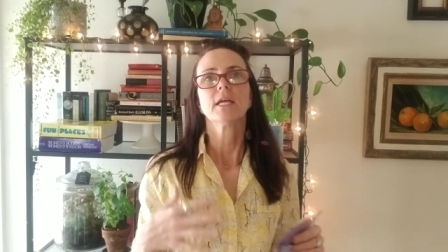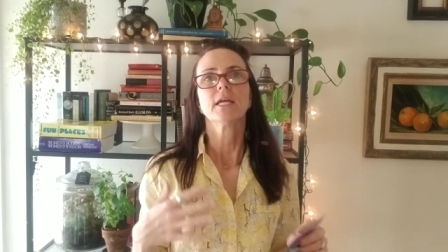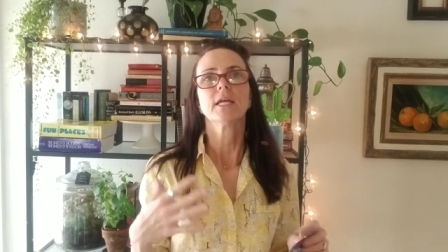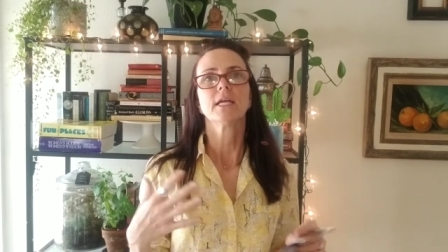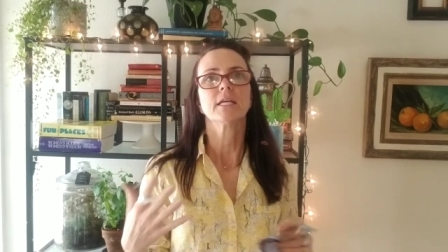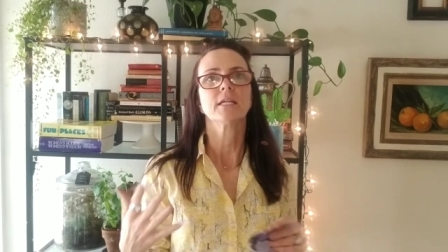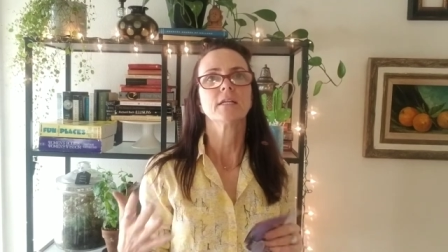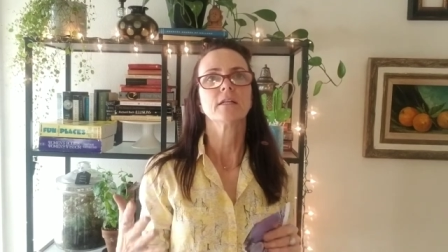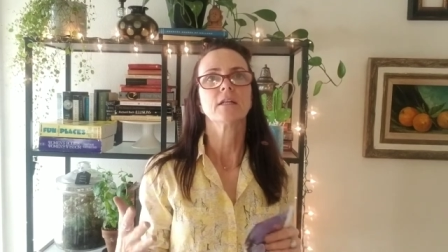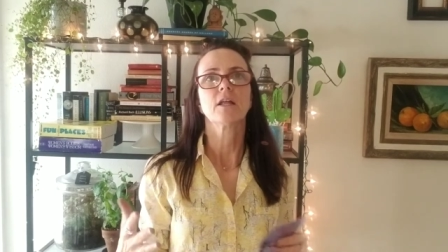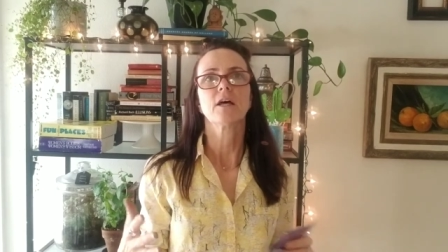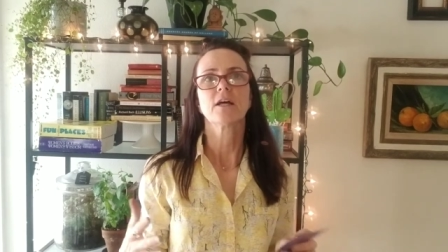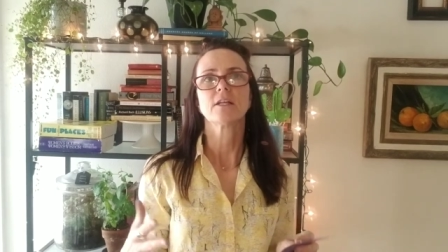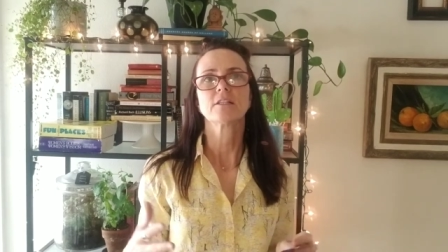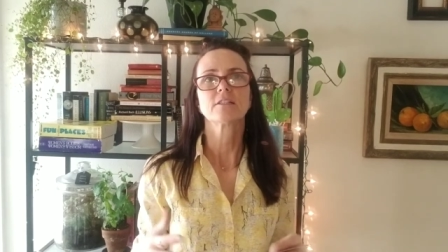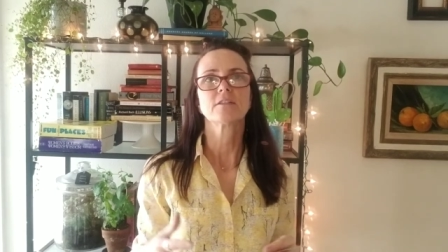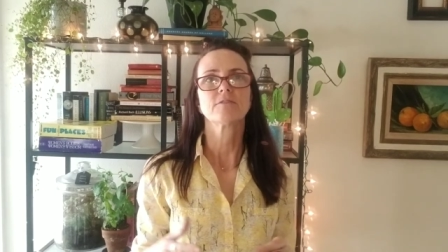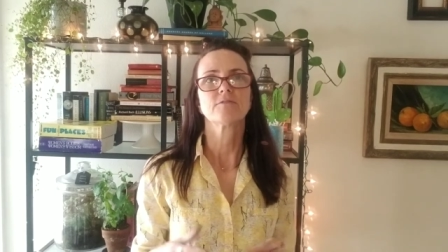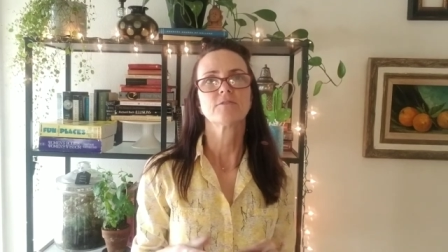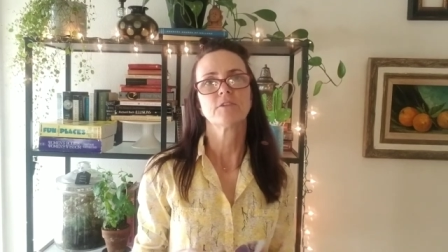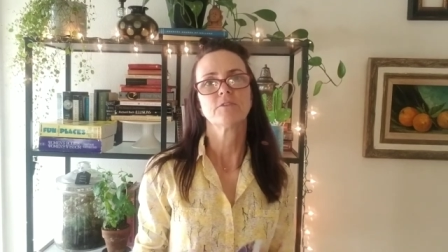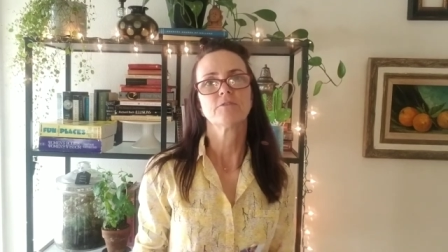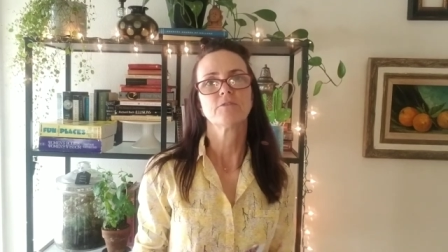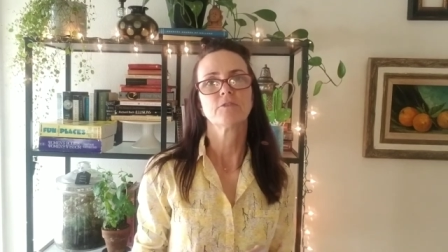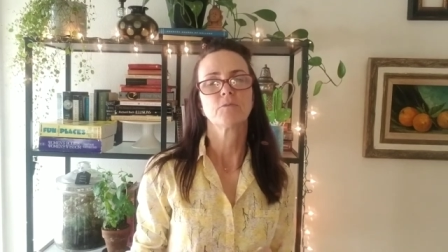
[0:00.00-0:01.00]
in lots
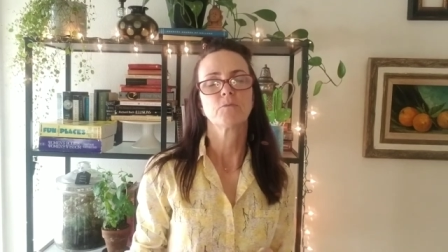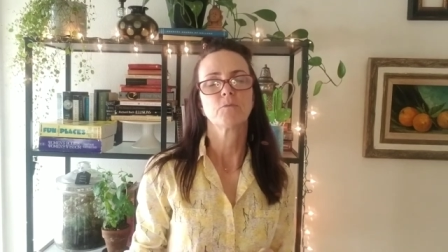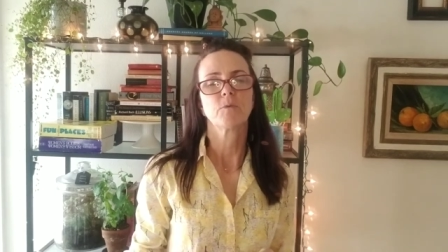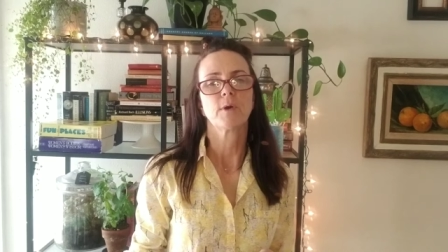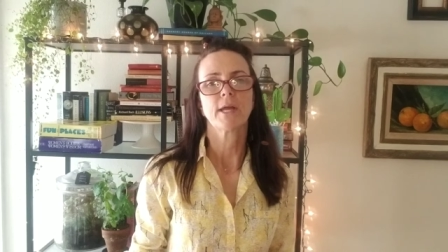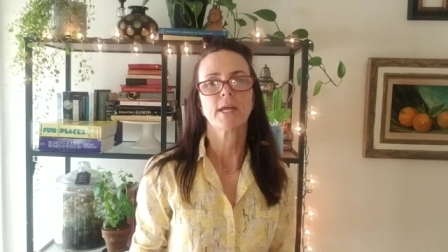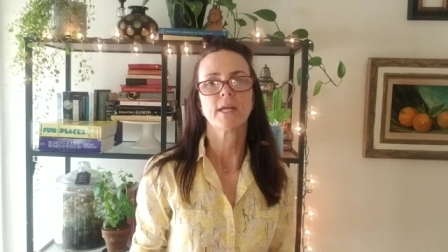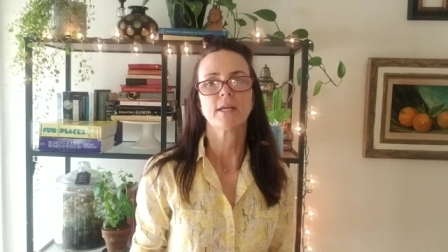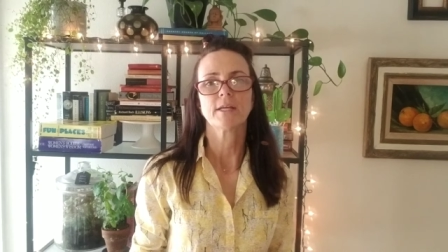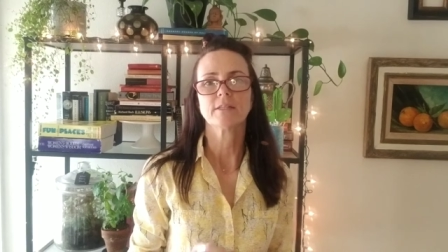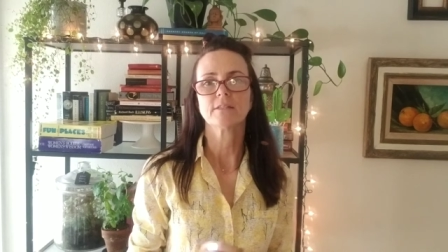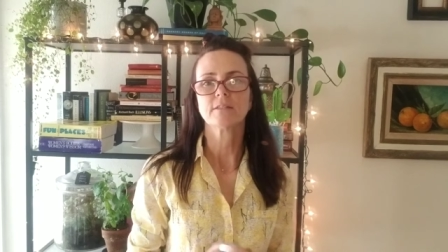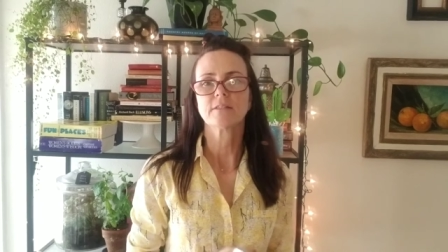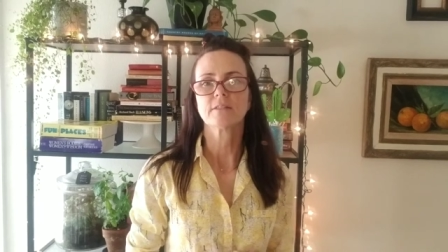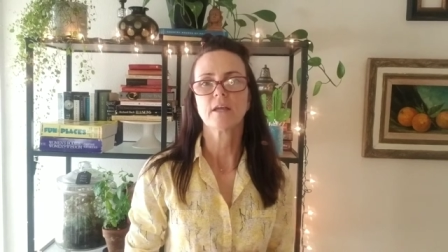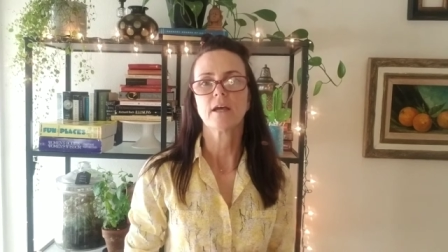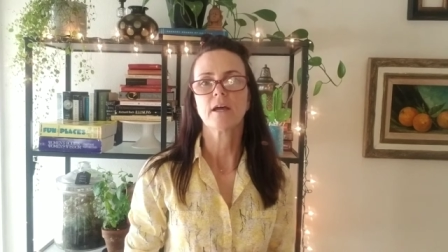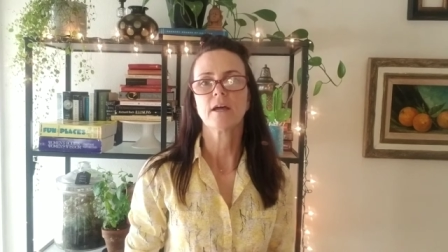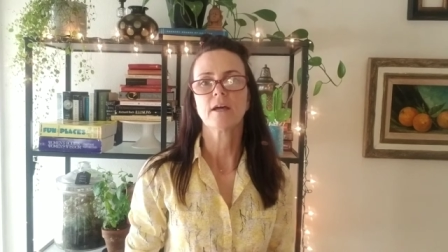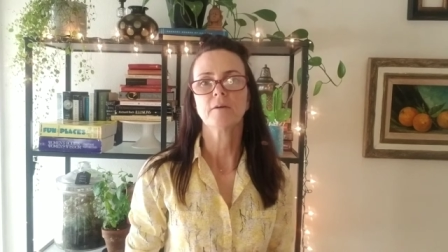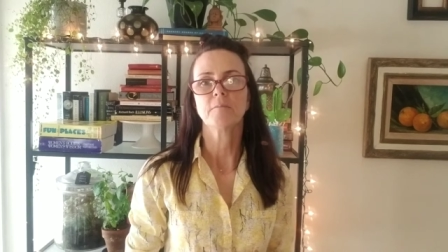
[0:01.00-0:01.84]
of different ways,